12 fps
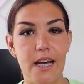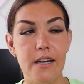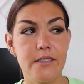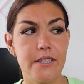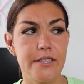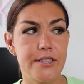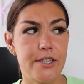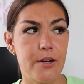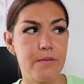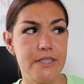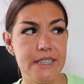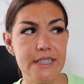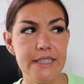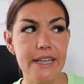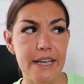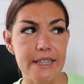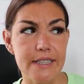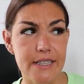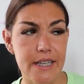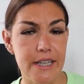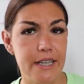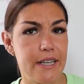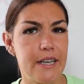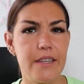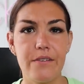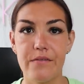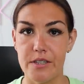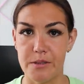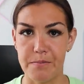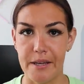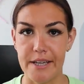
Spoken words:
cells start resisting insulin in the first